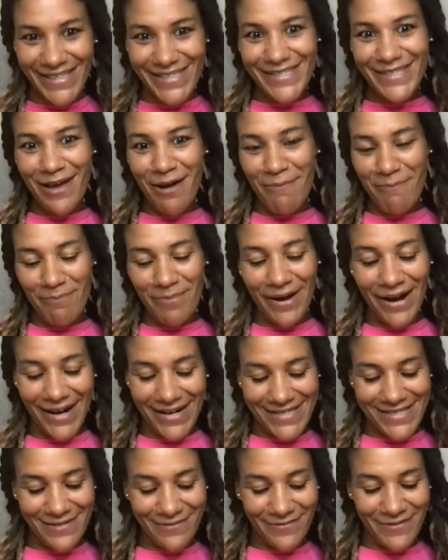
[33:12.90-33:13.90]
some
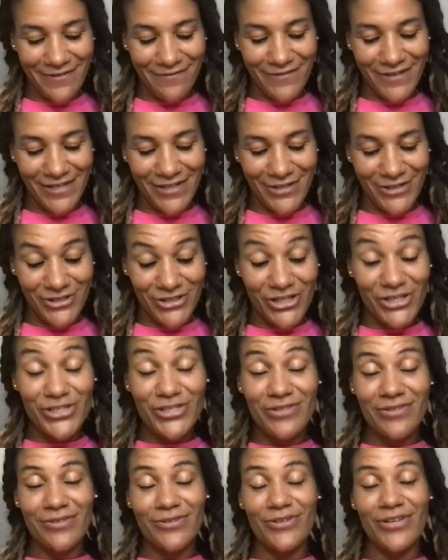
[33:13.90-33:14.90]
parts of the video
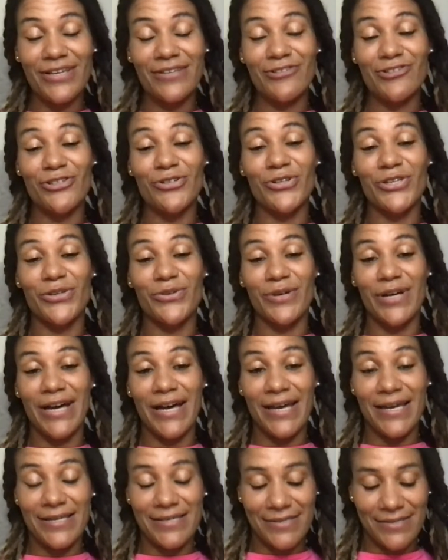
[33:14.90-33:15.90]
just to show you
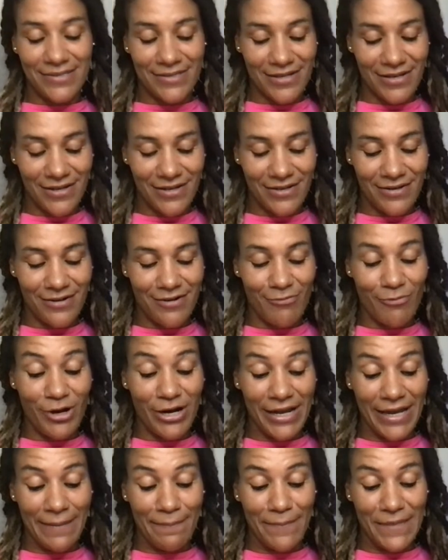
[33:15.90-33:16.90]
guys what
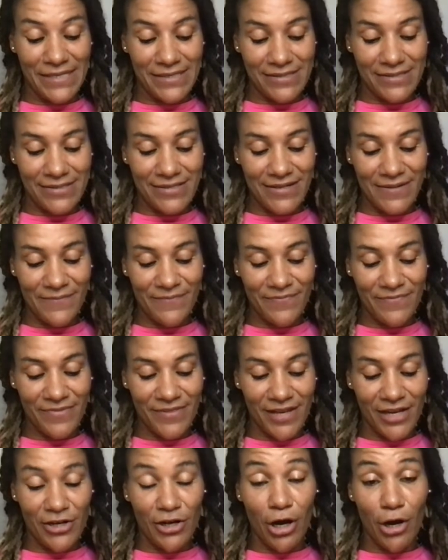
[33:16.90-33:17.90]
I missed
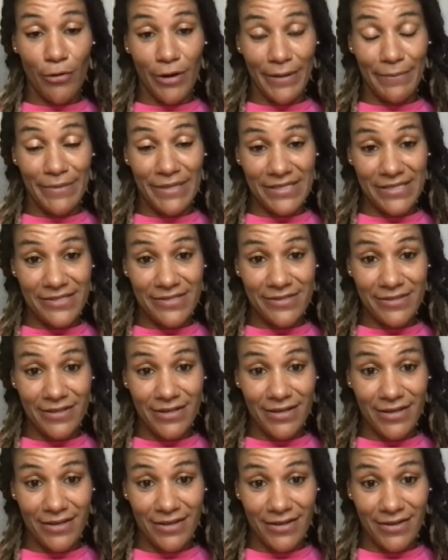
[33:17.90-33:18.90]
and how I missed.
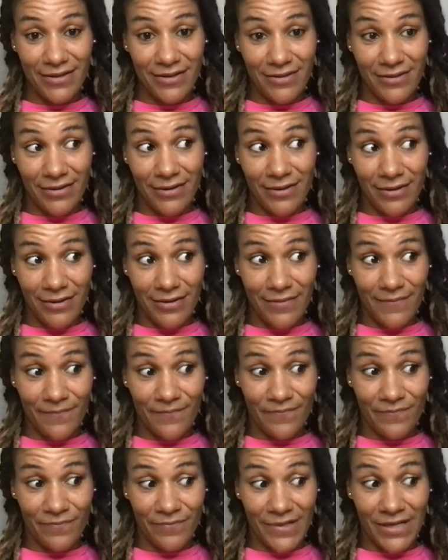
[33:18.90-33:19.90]
Yeah,
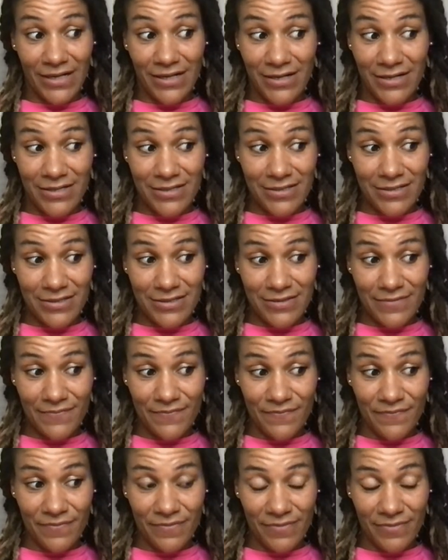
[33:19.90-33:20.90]
because
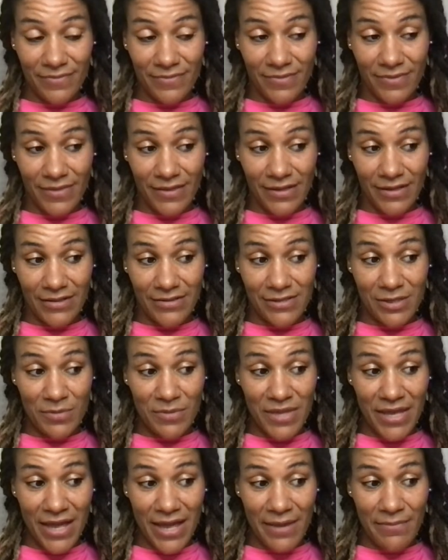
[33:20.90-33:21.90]

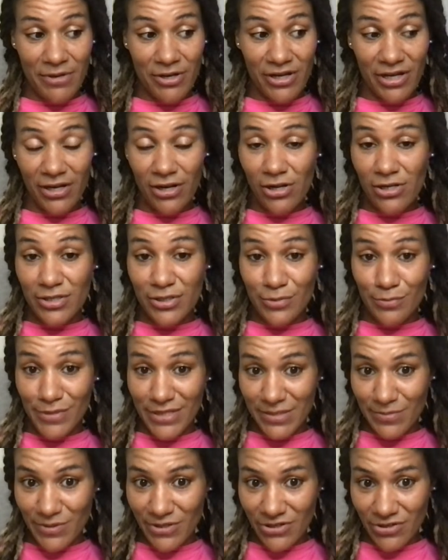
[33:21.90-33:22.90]
sometimes you can also
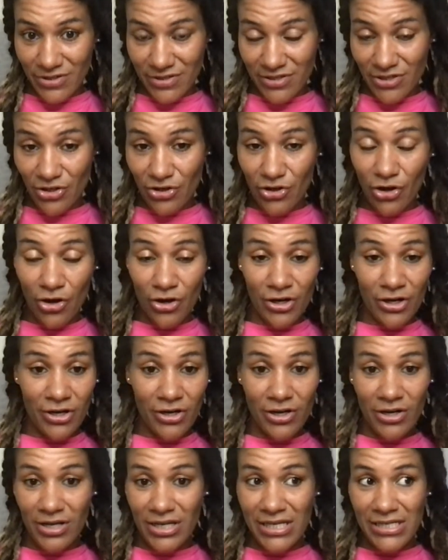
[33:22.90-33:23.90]
miss because the gun
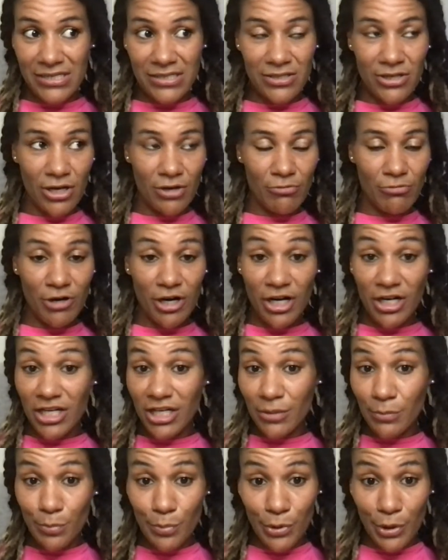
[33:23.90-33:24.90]
is not
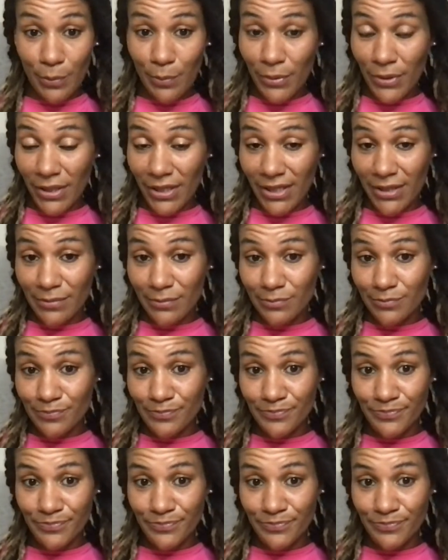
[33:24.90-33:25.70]
working properly.